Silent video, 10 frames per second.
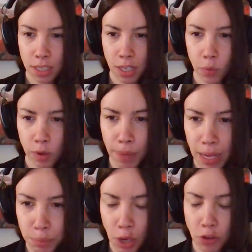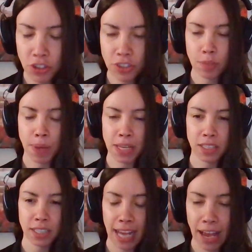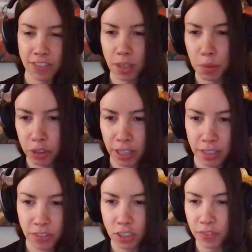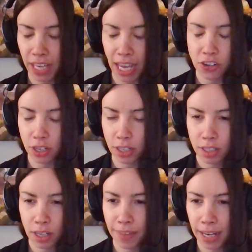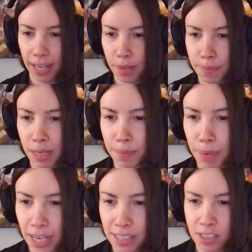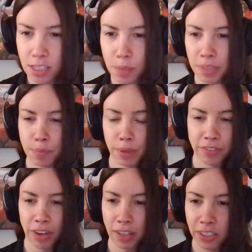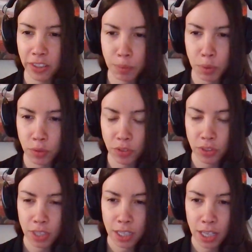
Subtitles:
you know, one of my approaches is basically to have some degree of diversification, and that kind of minimizes some of these big volatility moves.